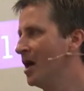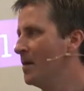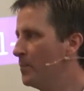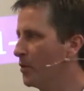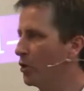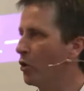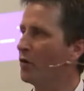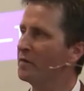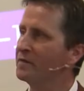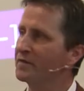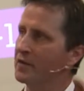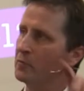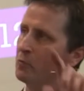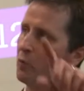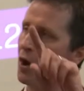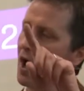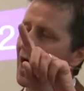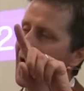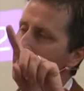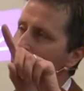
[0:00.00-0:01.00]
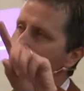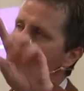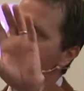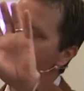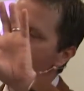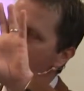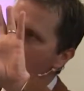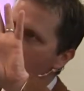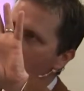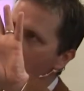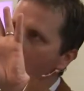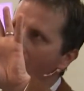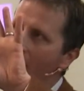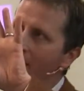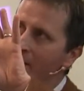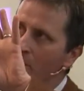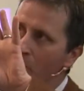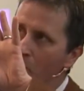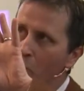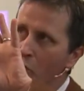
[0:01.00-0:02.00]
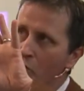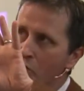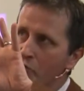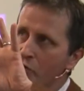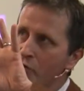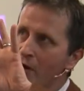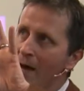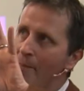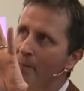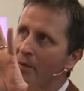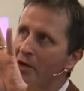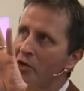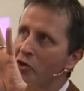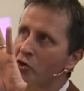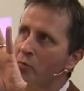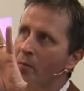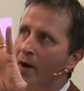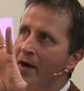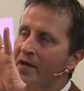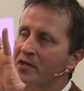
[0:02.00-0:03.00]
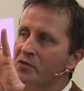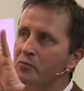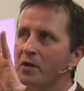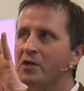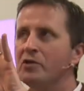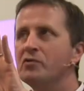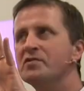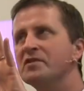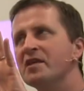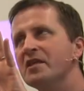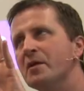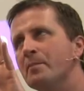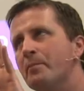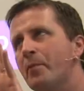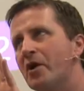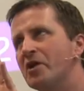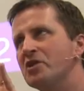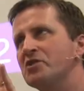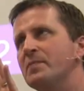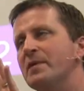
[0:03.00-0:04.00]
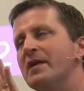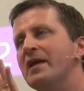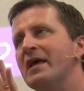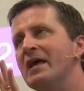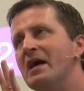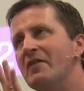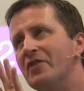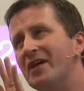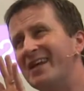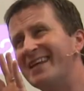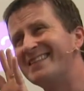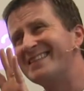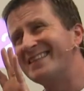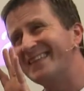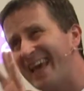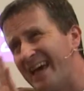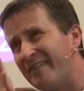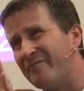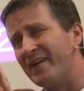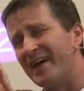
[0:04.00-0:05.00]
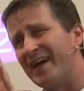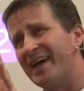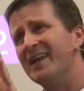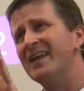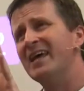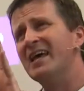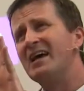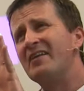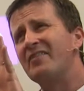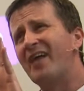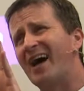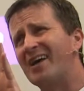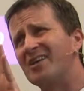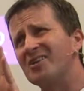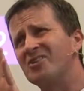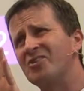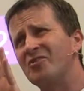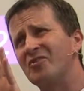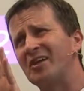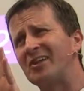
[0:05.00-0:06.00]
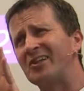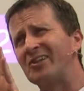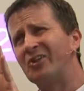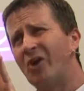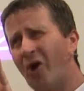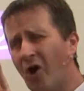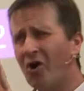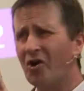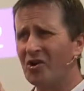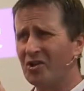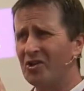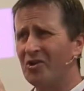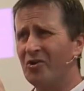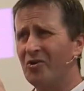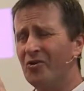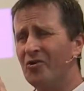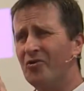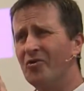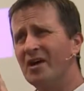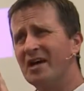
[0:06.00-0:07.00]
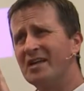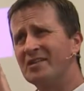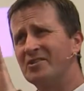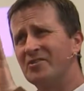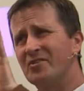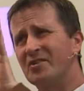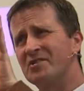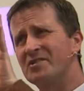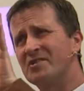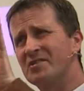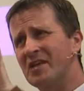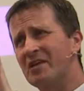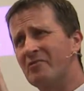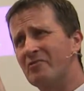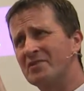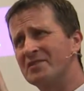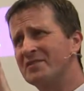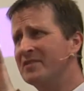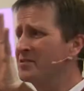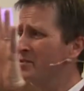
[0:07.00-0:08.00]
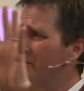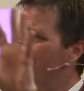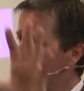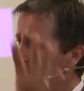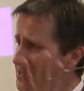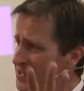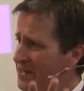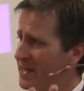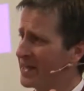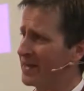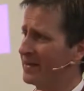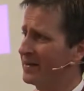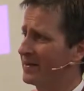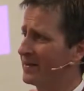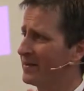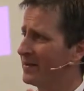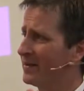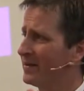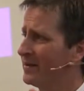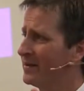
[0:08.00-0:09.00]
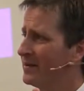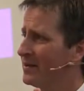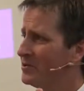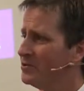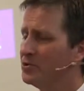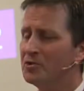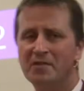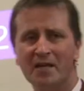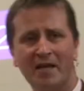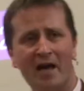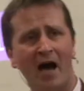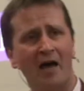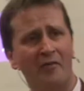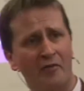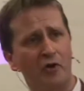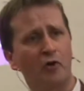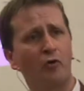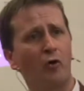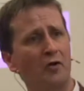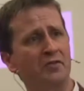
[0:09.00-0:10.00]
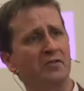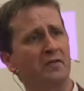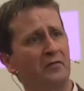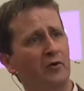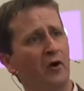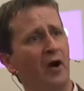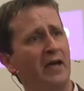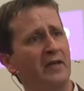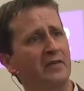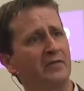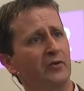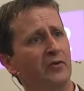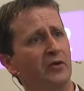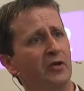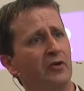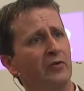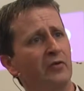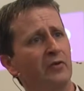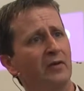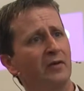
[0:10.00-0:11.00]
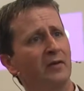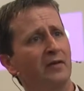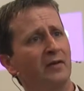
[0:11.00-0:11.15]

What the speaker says: But often what happens in your mind, or what should happen in your mind, is when you see the punishment that is given, that should alert you to the seriousness of the sin. You see it at the cross of Christ, don't you?